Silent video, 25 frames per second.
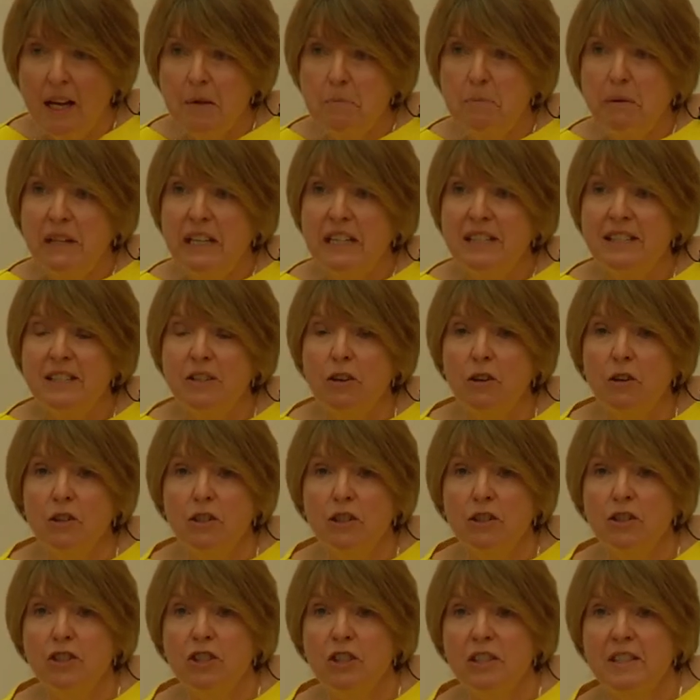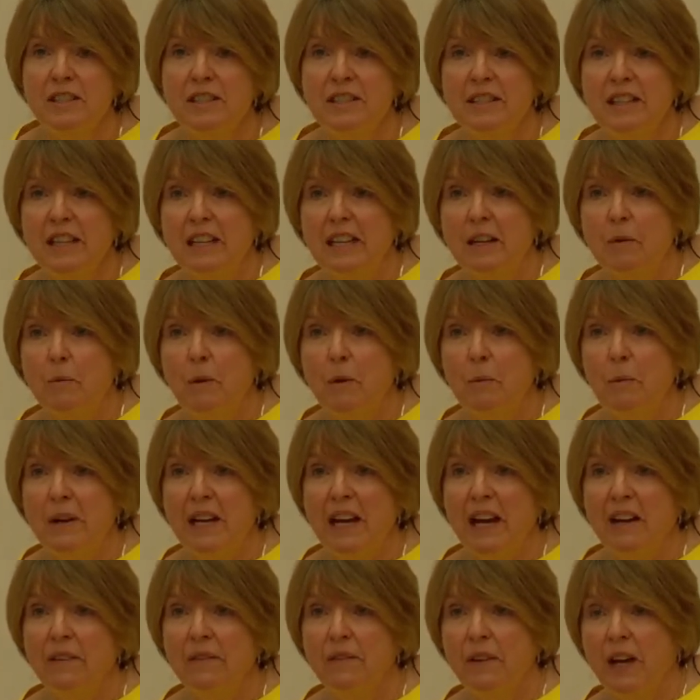But it's not just when we
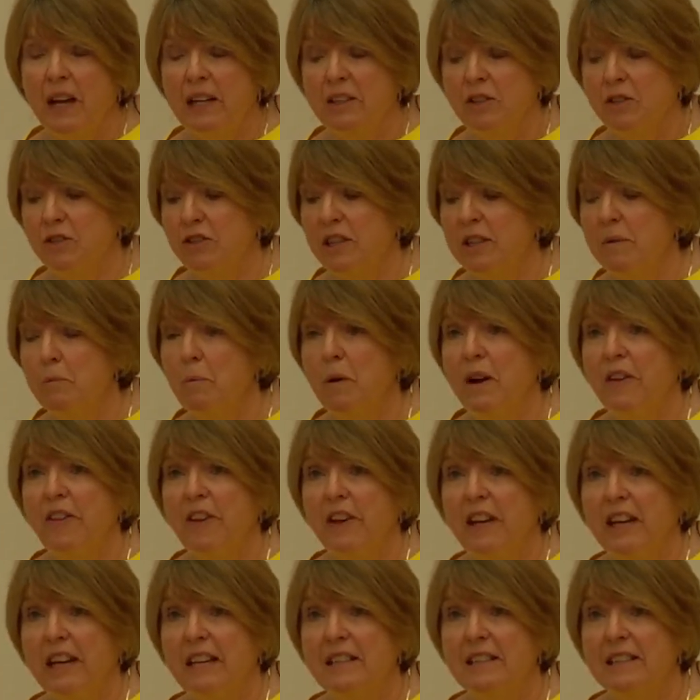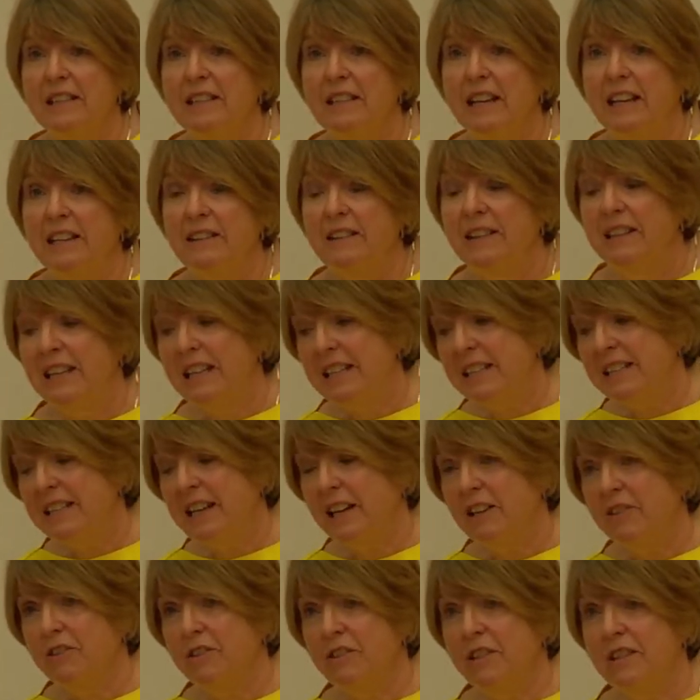have extreme weather in these
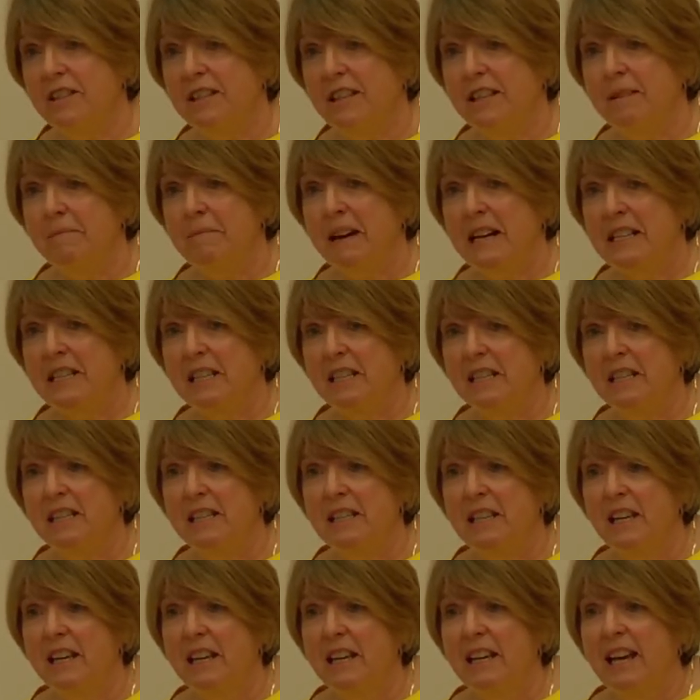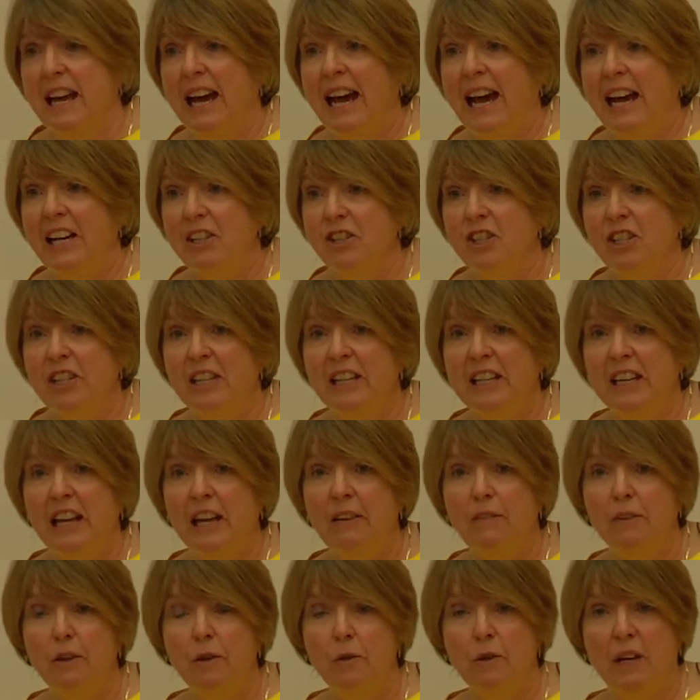countries that it matters. Actually,
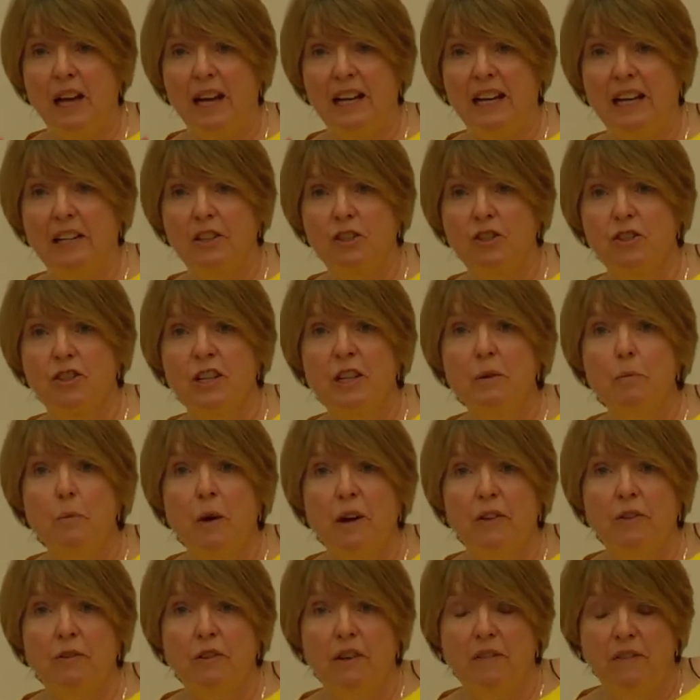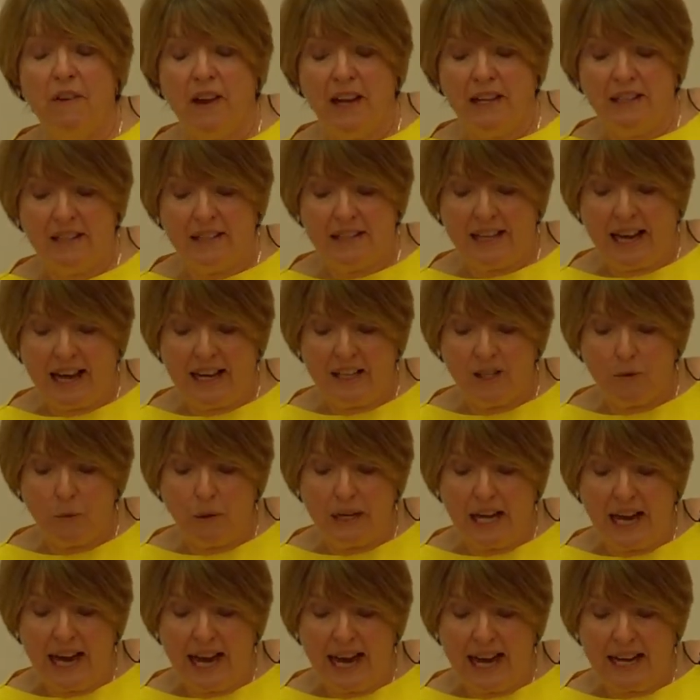if you get extreme weather events, as
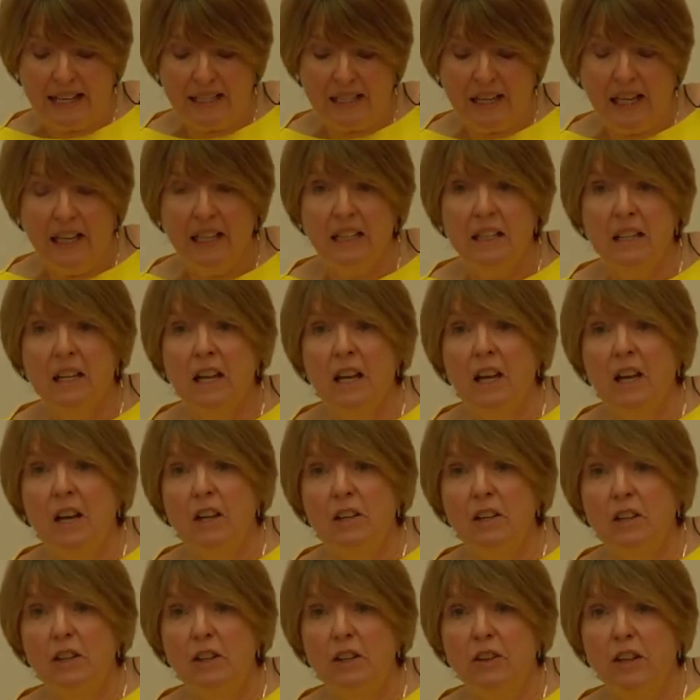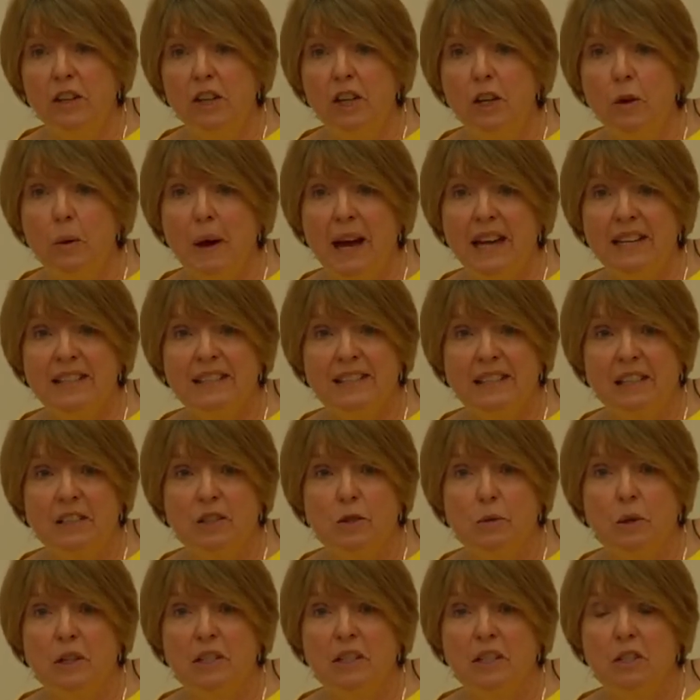we had in the US in
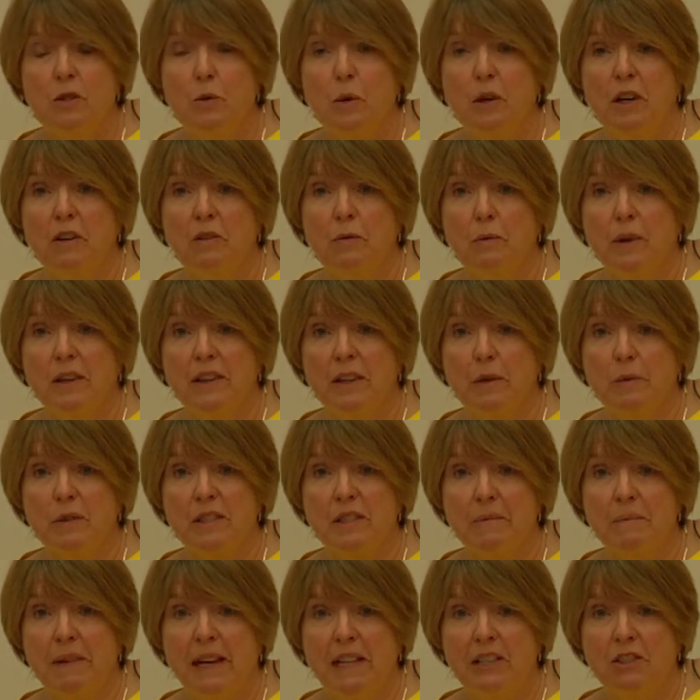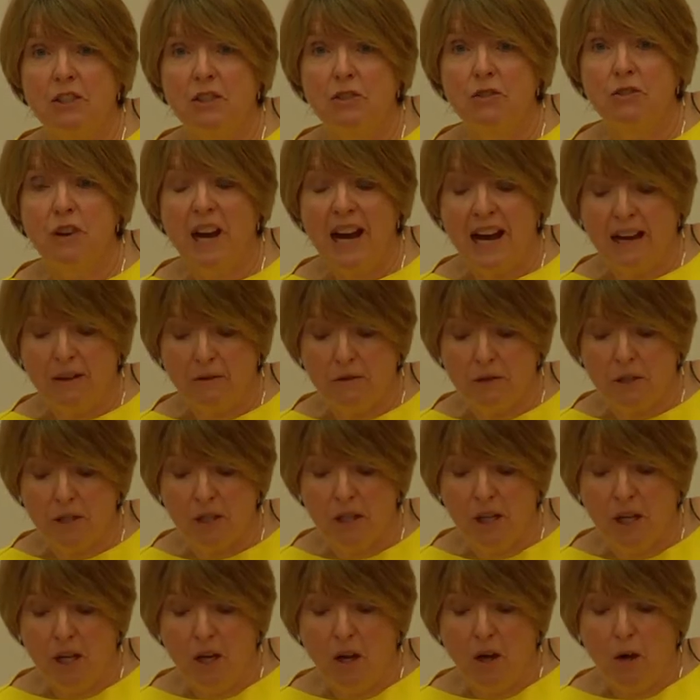2012 when there was a major drought,
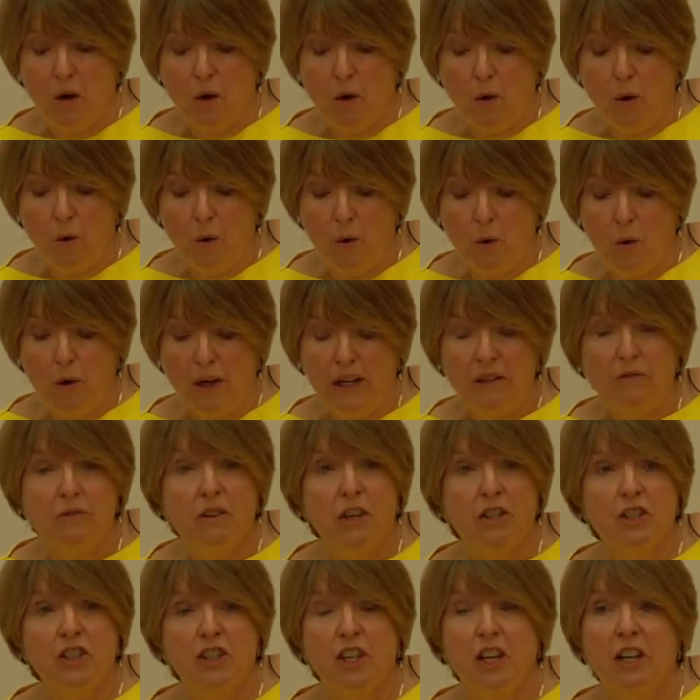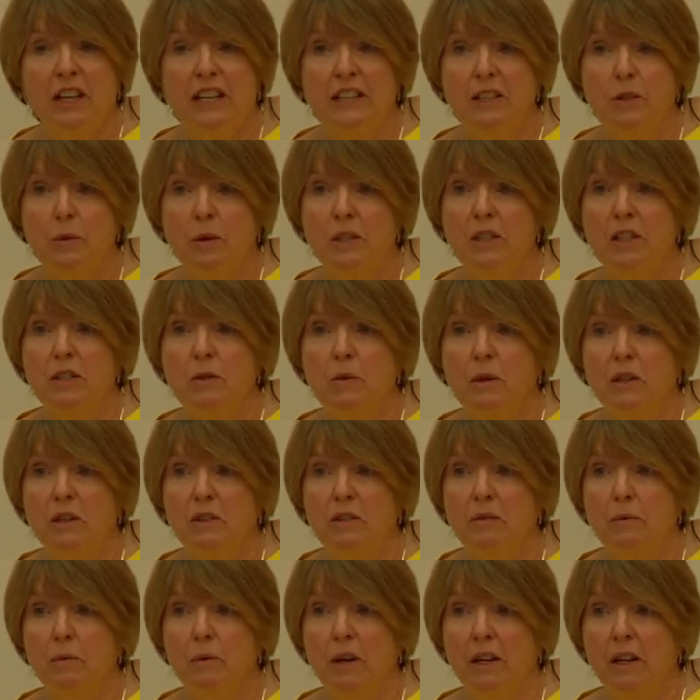or in Russia in
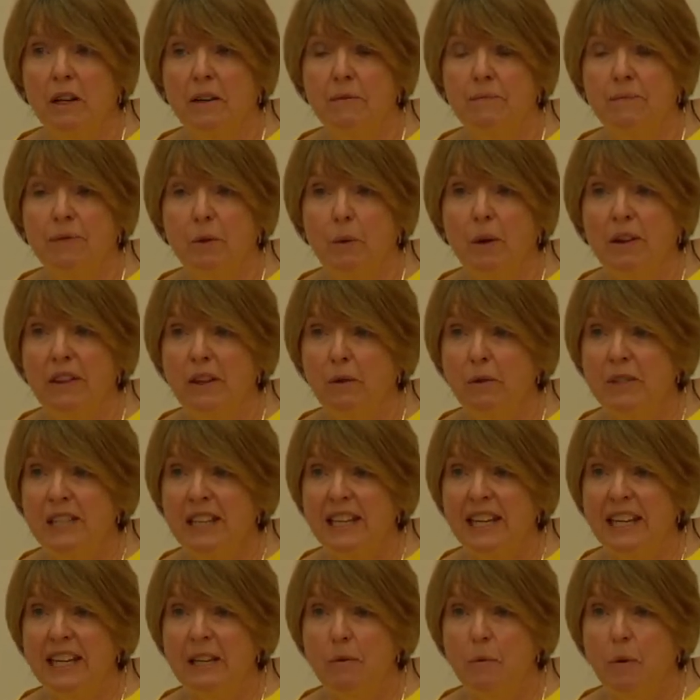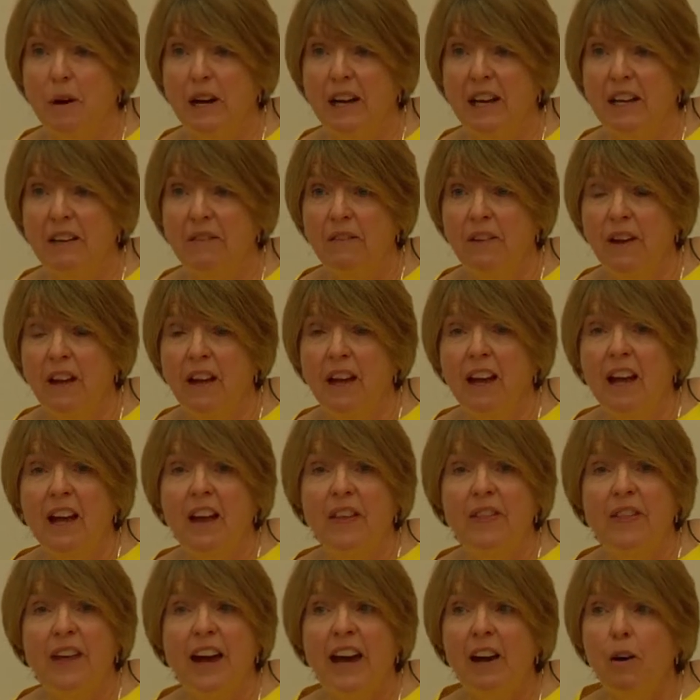2012 when there was a heat wave,
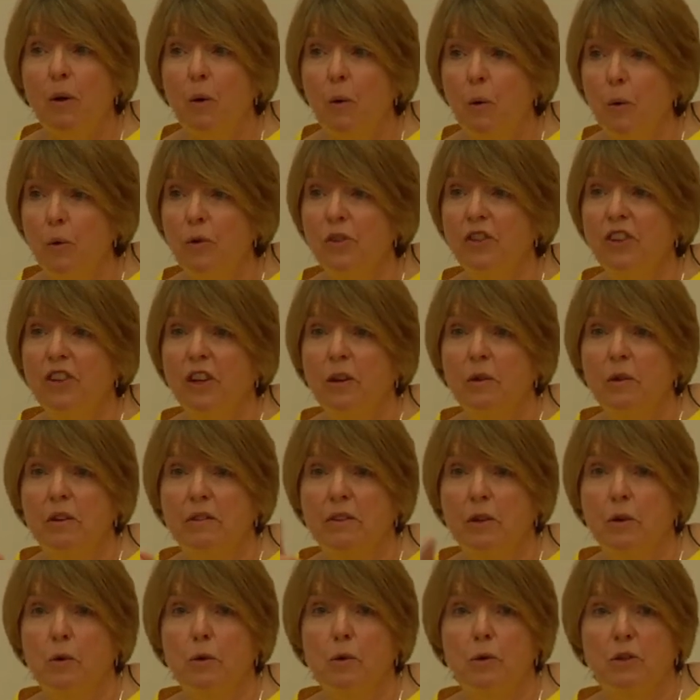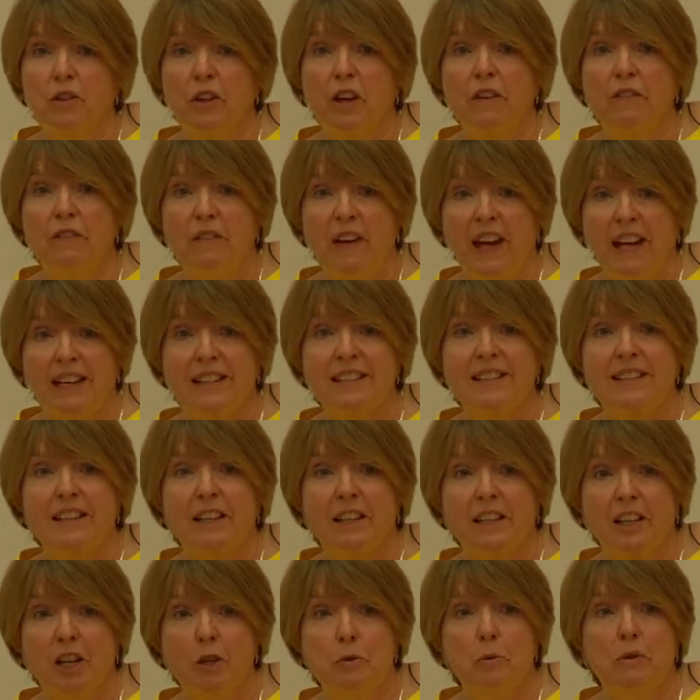that also, of course, affects
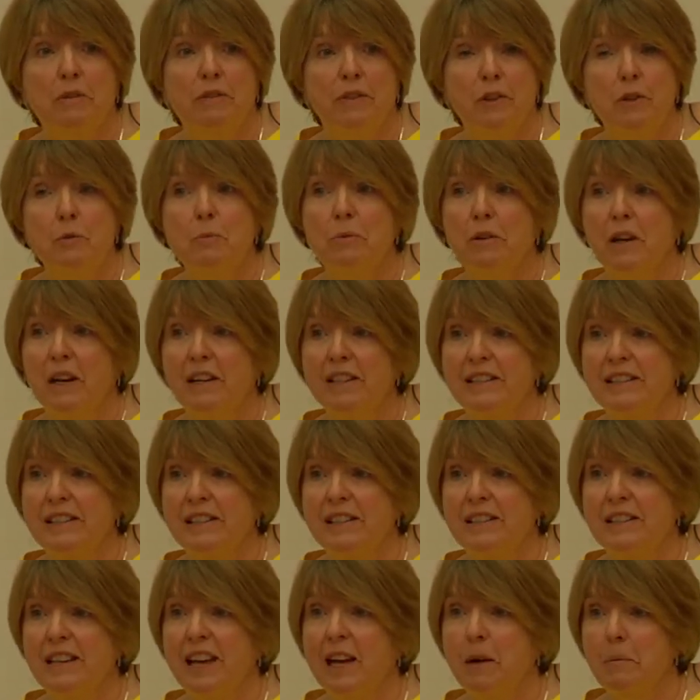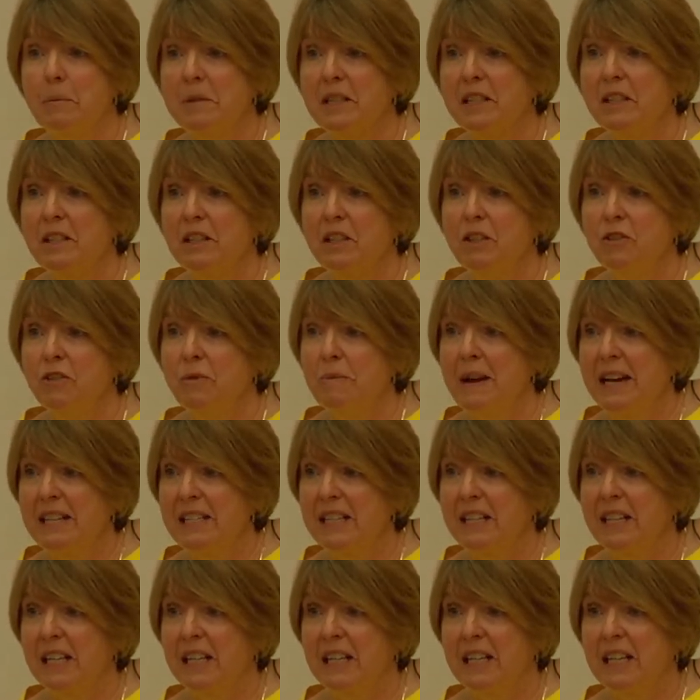global food prices absolutely
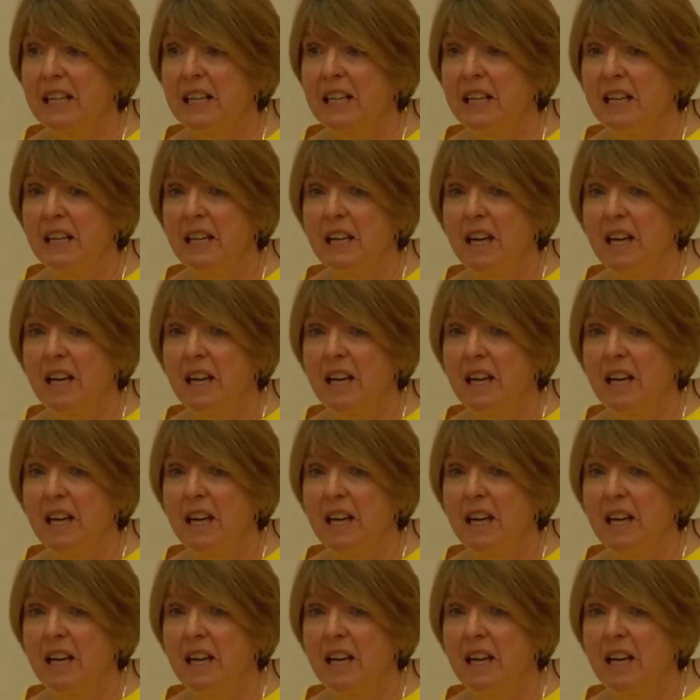dramatically.